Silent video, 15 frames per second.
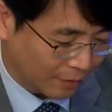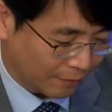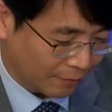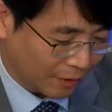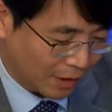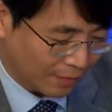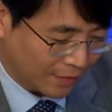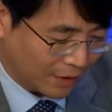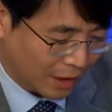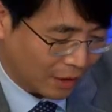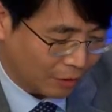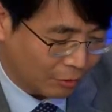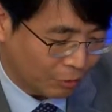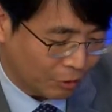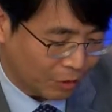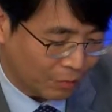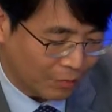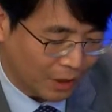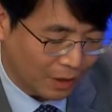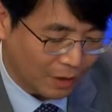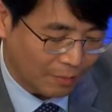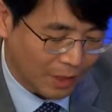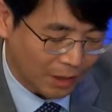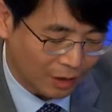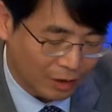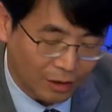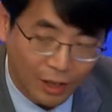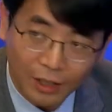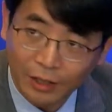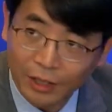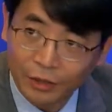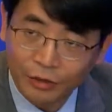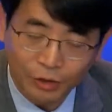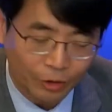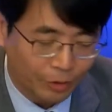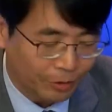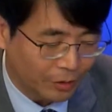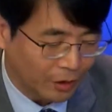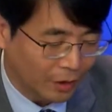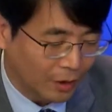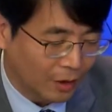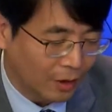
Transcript: from St. Luke Mid-American Heart Institute.